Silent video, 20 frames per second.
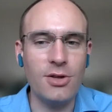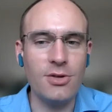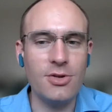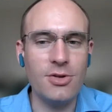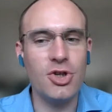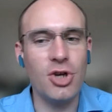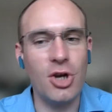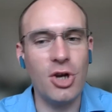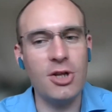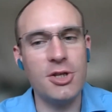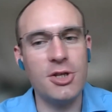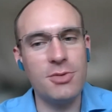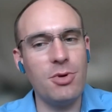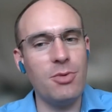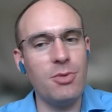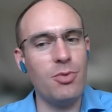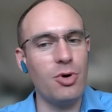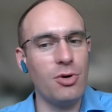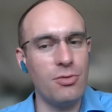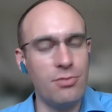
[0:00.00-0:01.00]
when Chinese
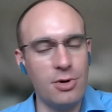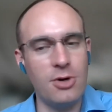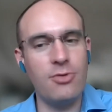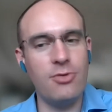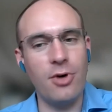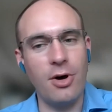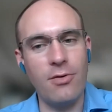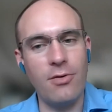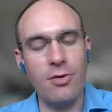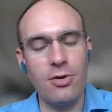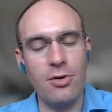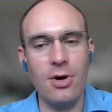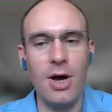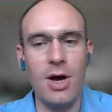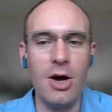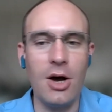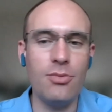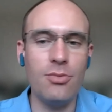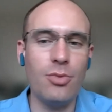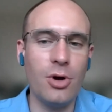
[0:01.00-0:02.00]
people will travel
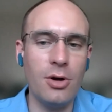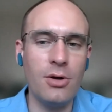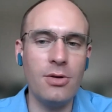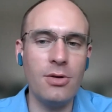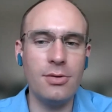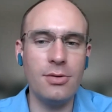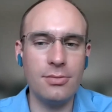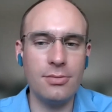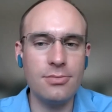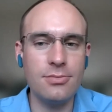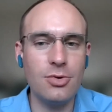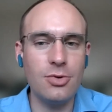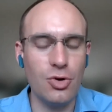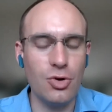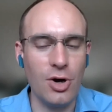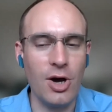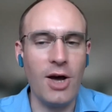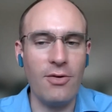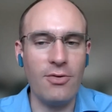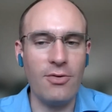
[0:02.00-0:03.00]
outbound,
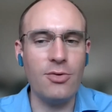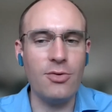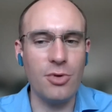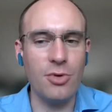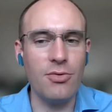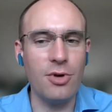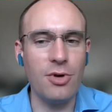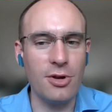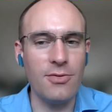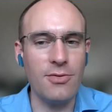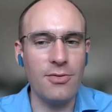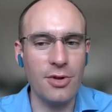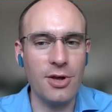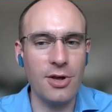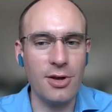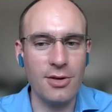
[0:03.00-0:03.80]
you have to be ready for